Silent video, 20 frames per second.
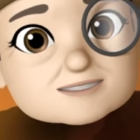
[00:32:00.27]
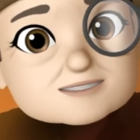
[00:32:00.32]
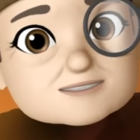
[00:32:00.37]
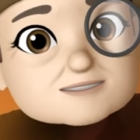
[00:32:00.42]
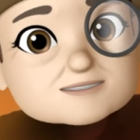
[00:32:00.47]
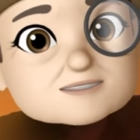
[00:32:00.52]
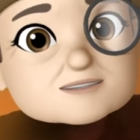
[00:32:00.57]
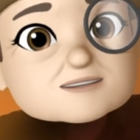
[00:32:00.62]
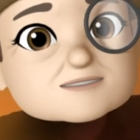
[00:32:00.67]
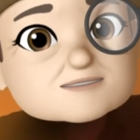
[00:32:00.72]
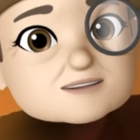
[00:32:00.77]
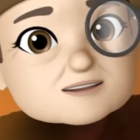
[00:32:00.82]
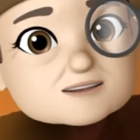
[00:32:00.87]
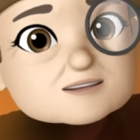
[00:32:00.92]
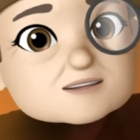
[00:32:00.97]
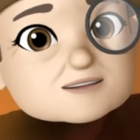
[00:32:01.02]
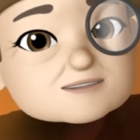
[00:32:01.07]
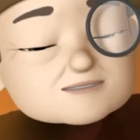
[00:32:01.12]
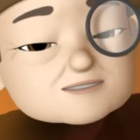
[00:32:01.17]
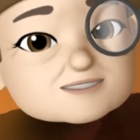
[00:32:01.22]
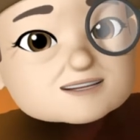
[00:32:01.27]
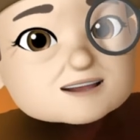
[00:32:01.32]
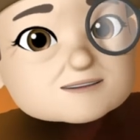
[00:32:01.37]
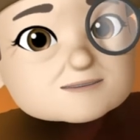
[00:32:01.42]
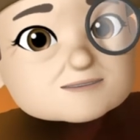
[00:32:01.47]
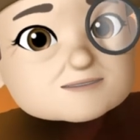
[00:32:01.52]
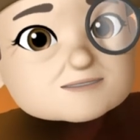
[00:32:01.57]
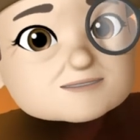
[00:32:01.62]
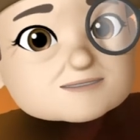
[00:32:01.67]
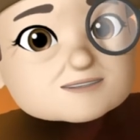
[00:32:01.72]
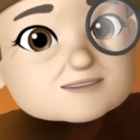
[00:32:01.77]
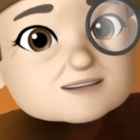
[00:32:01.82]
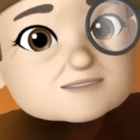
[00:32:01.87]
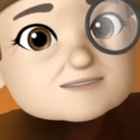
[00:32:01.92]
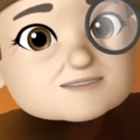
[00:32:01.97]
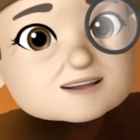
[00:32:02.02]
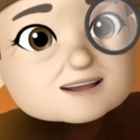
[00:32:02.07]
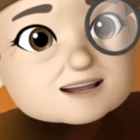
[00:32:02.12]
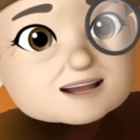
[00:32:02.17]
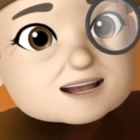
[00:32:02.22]
give it a thumbs up if
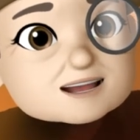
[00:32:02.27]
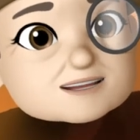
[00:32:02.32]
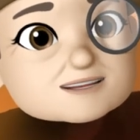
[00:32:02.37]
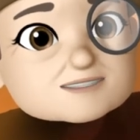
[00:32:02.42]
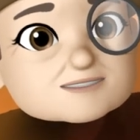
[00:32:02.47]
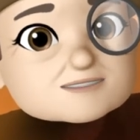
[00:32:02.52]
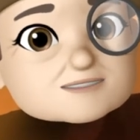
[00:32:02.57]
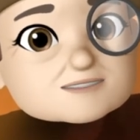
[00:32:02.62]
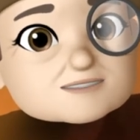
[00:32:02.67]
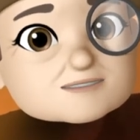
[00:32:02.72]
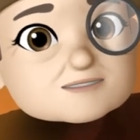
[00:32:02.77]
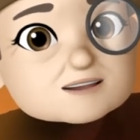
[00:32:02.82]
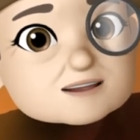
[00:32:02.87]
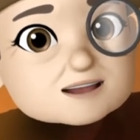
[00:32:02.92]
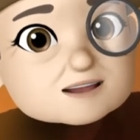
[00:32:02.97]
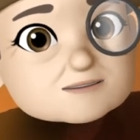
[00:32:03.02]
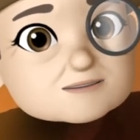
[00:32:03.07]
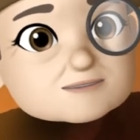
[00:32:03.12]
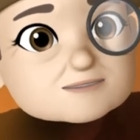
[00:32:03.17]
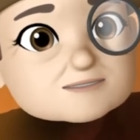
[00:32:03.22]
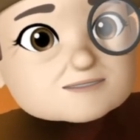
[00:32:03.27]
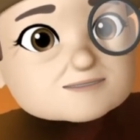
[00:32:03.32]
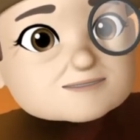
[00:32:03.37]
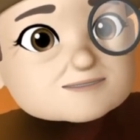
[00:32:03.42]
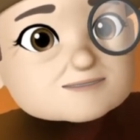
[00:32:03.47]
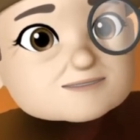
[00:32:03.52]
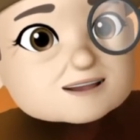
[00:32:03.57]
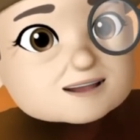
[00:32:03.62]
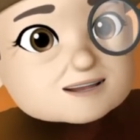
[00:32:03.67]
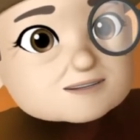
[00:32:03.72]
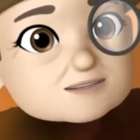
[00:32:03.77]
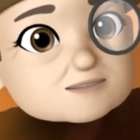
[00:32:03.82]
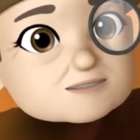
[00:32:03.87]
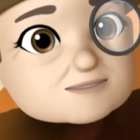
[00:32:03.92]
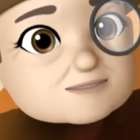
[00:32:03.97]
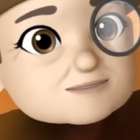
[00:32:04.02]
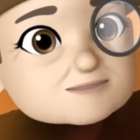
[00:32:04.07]
you can. It would help. Thank you.